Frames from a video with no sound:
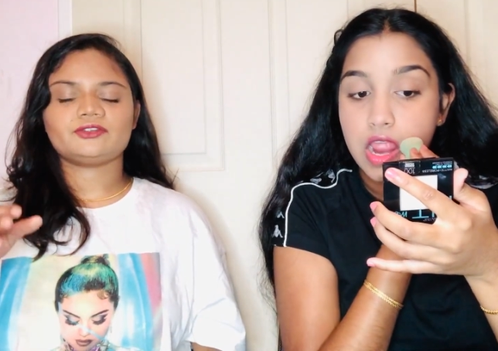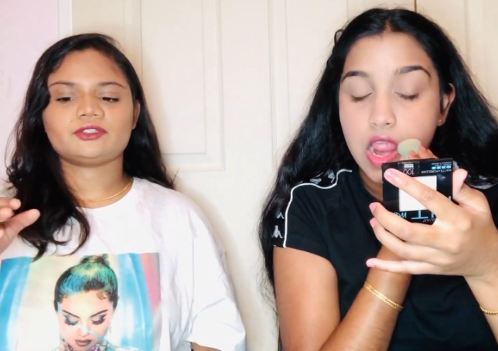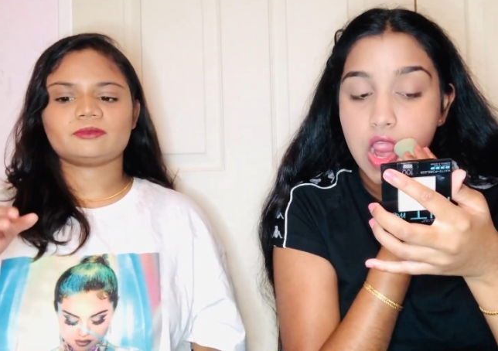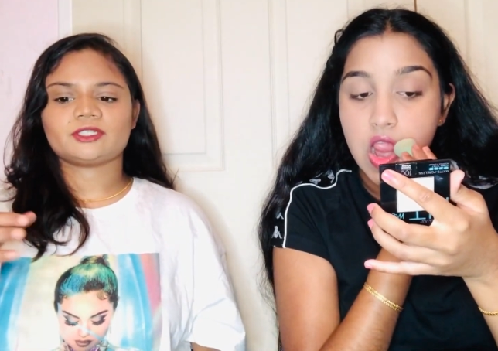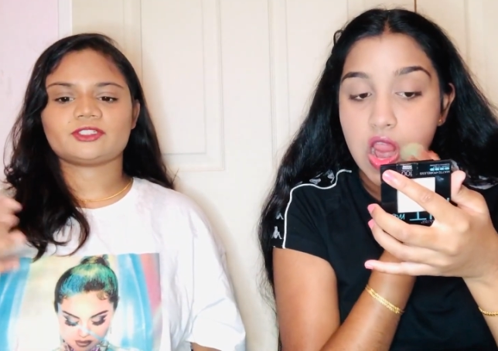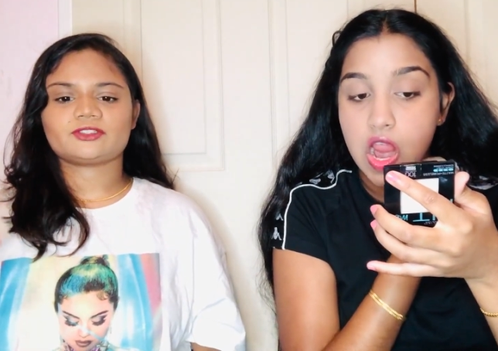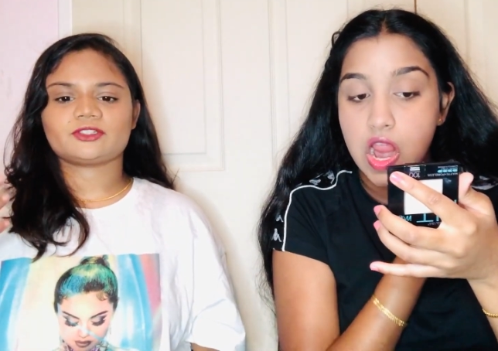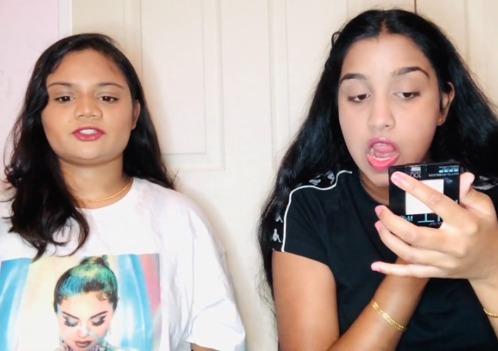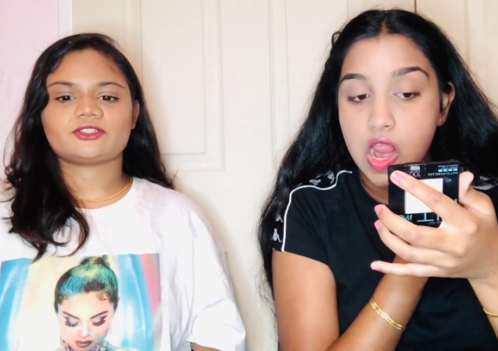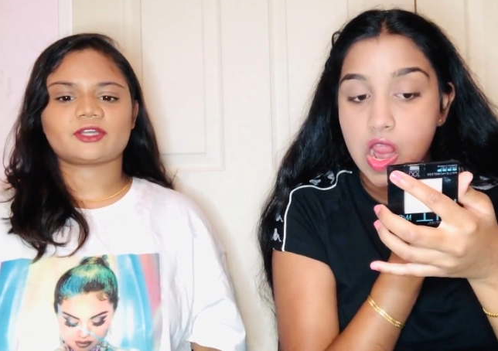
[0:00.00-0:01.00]
Speaker 1: youtube i just
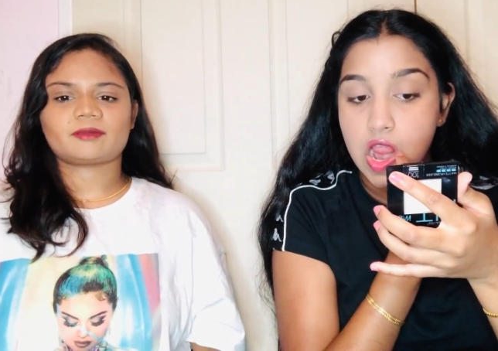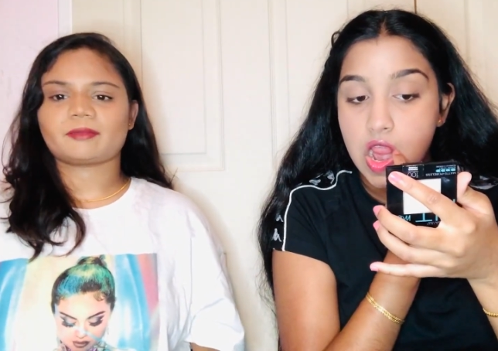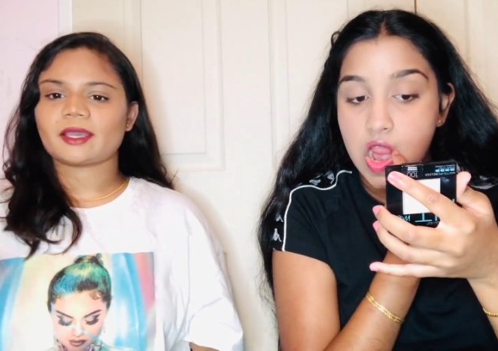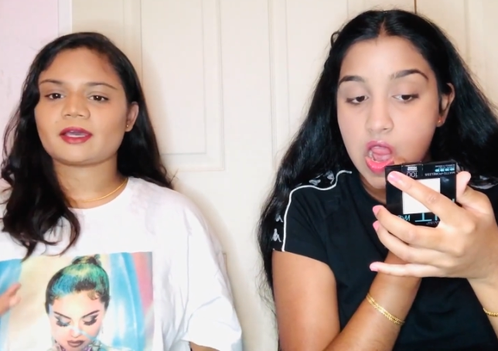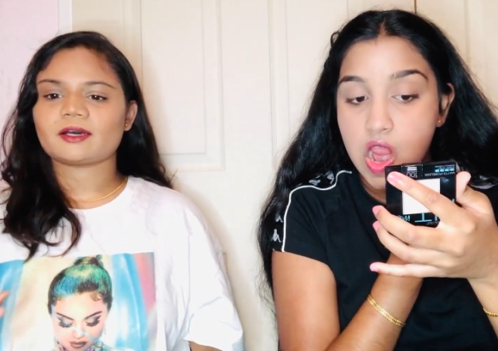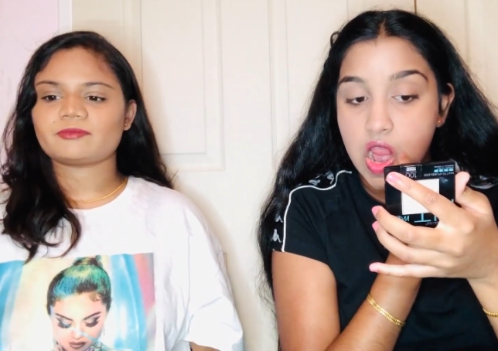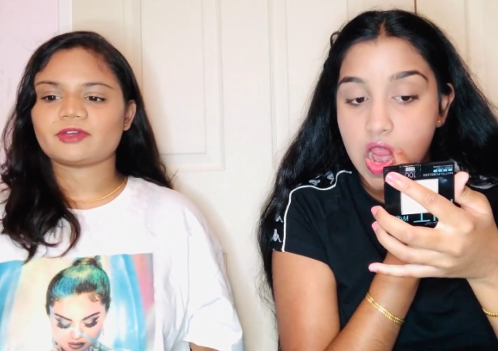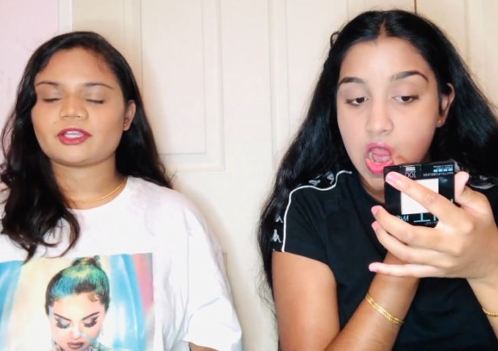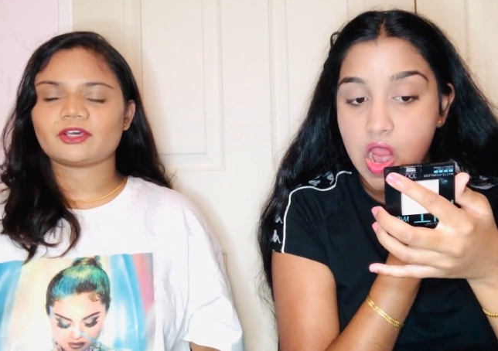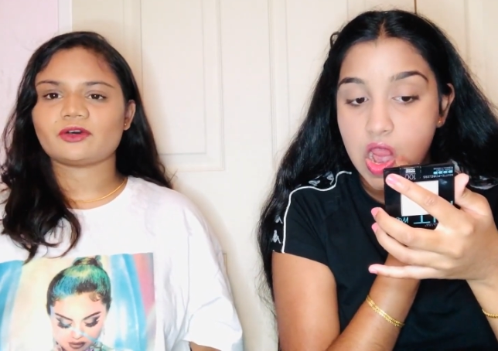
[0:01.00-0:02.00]
search like makeup
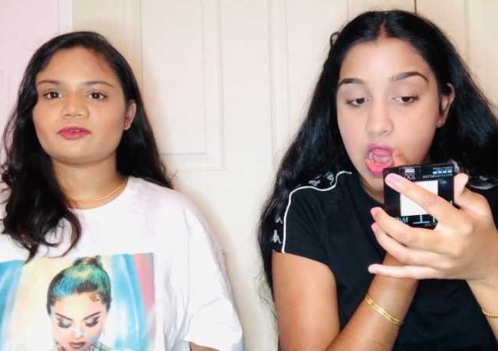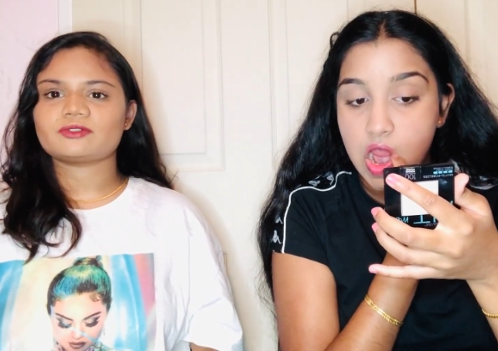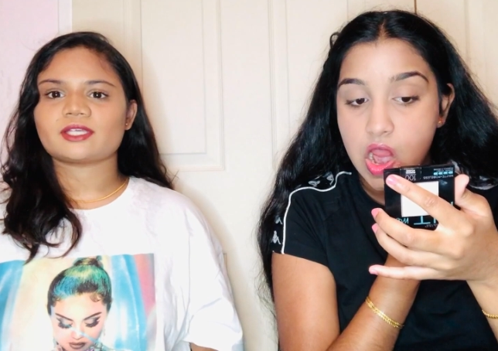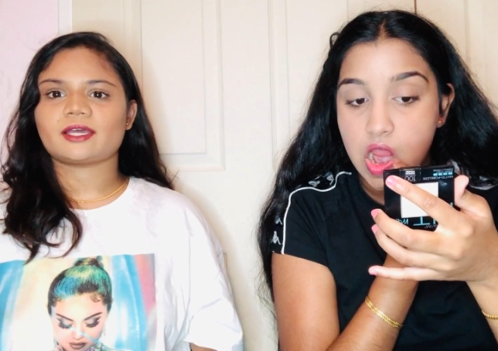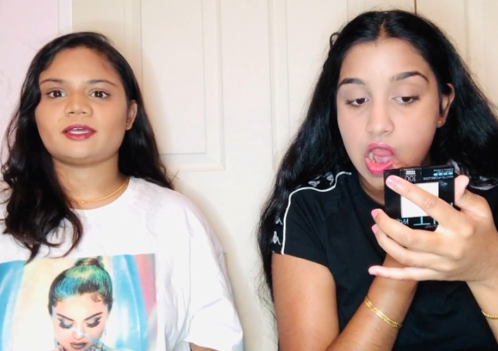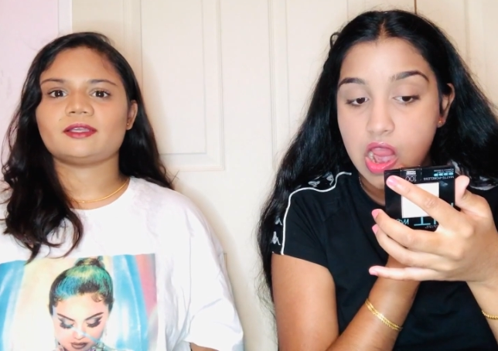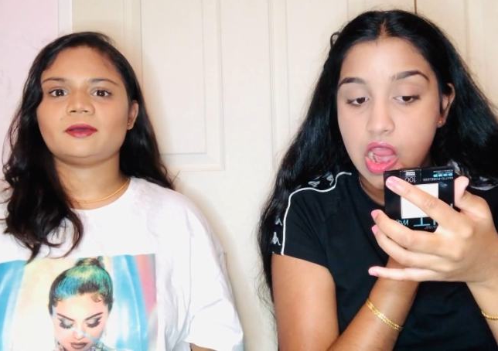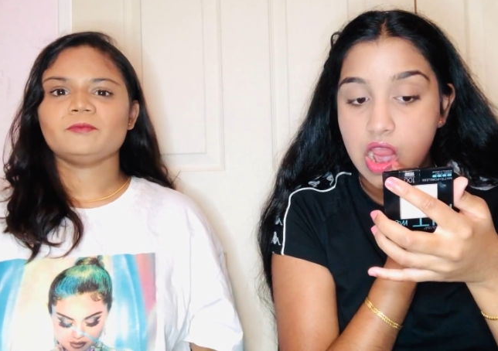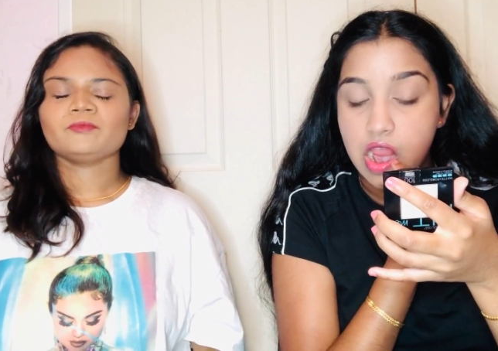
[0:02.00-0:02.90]
videos and